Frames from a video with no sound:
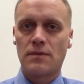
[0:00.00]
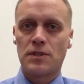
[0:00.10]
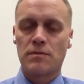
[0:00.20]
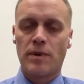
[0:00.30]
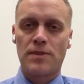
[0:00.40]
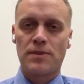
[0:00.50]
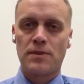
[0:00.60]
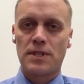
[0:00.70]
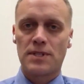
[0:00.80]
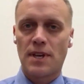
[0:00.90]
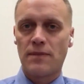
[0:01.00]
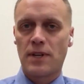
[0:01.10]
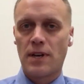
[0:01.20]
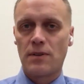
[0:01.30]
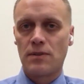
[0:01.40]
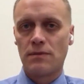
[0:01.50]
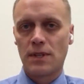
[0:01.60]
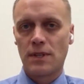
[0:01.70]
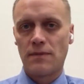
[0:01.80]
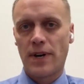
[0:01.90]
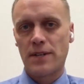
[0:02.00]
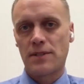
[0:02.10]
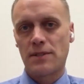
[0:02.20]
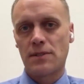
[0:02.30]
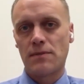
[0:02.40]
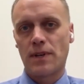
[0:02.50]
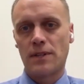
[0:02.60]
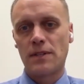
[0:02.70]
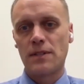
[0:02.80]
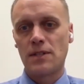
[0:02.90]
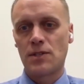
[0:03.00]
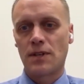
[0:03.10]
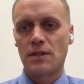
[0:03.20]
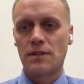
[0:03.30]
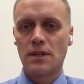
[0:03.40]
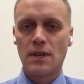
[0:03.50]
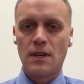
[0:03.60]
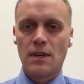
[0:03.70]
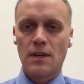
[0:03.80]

which is about 3,700 devices throughout the district.